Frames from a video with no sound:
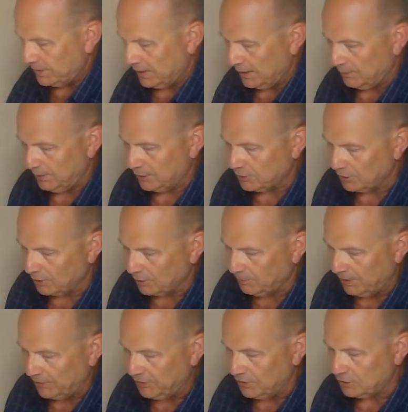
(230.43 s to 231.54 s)
I'd rather talk
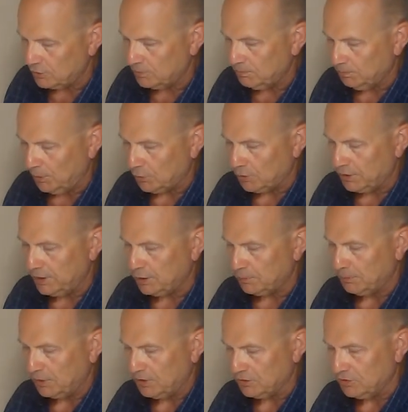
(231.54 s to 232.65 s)
about this motor here
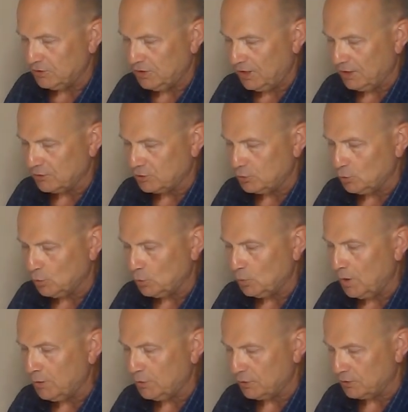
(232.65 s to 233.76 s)
because this has dual
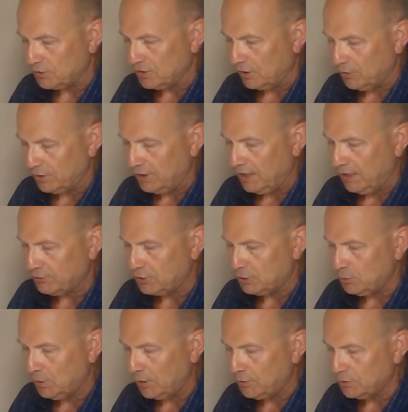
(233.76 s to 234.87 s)
rotors. I already have 2
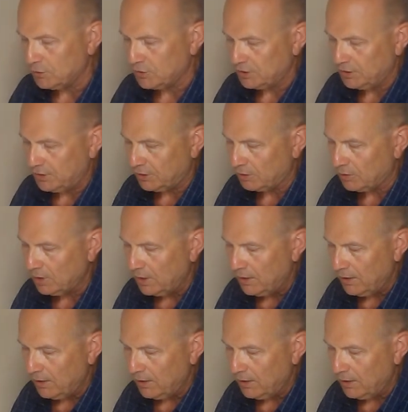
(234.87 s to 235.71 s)
rotors in here